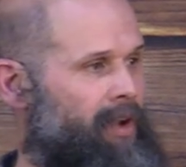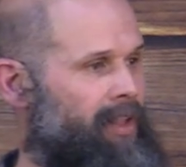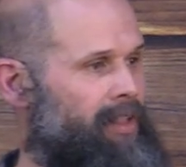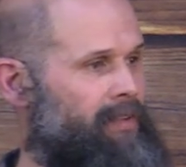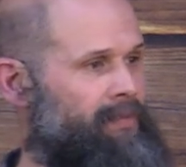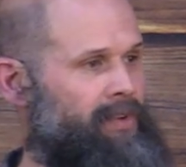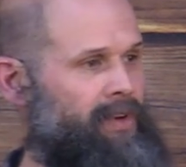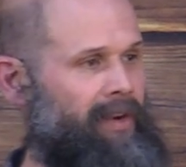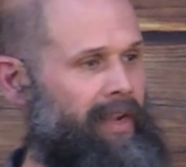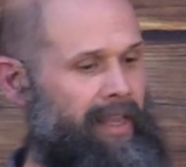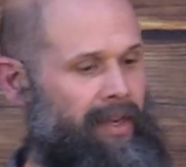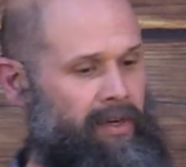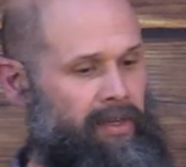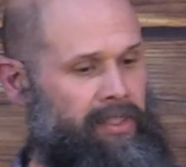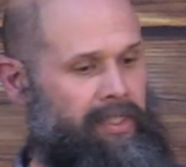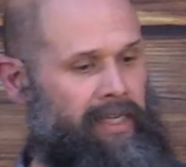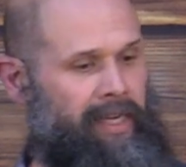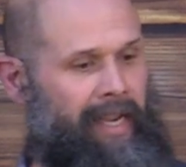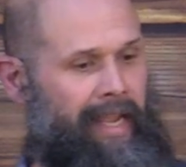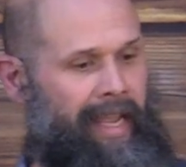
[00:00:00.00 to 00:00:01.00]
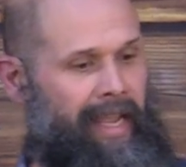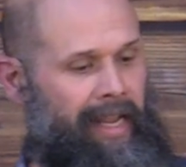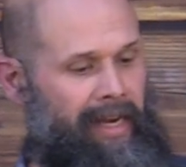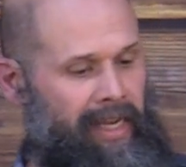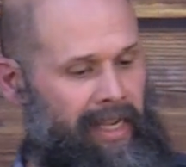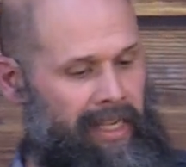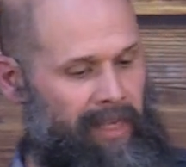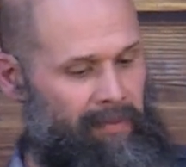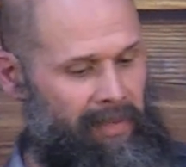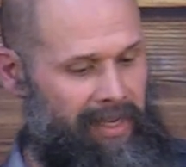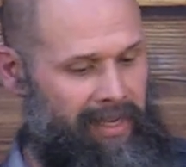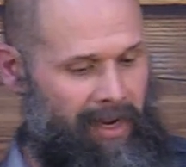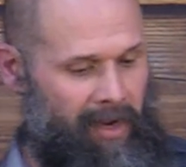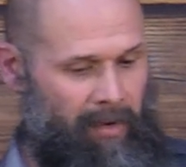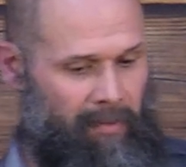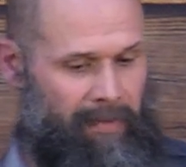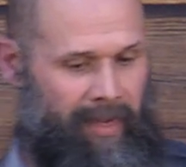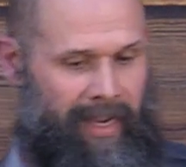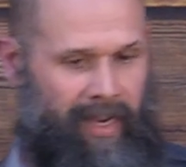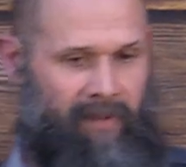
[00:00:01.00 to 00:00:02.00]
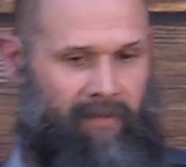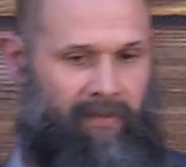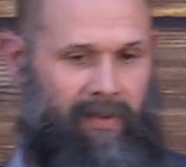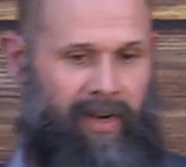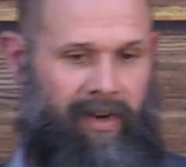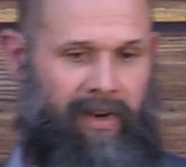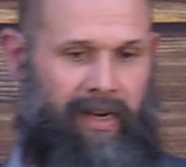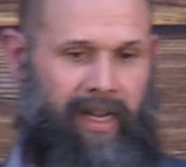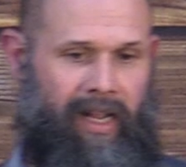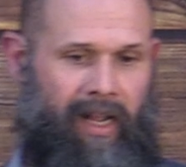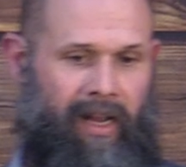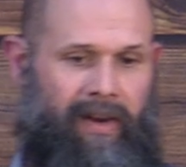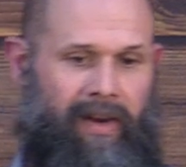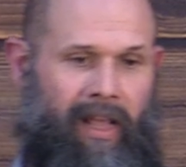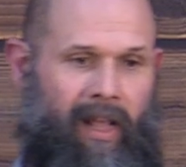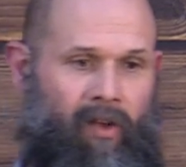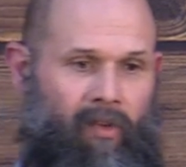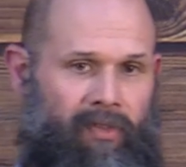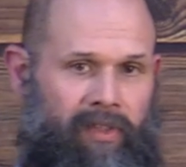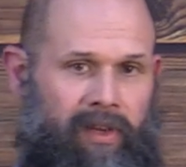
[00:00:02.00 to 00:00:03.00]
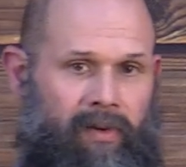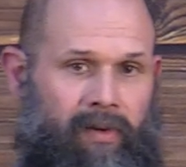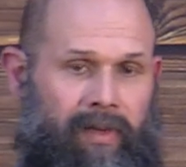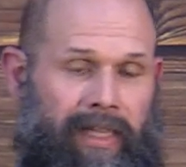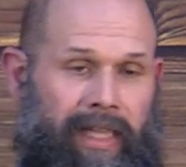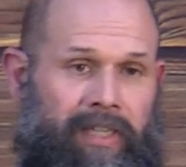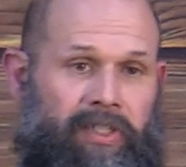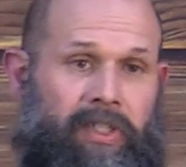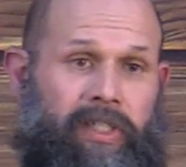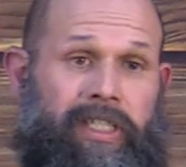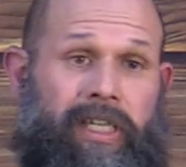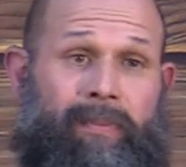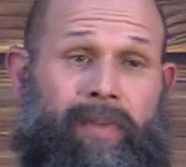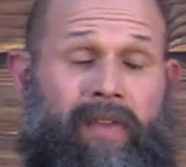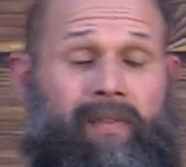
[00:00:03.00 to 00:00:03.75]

all of your energy, and it can become a very unhealthy relationship,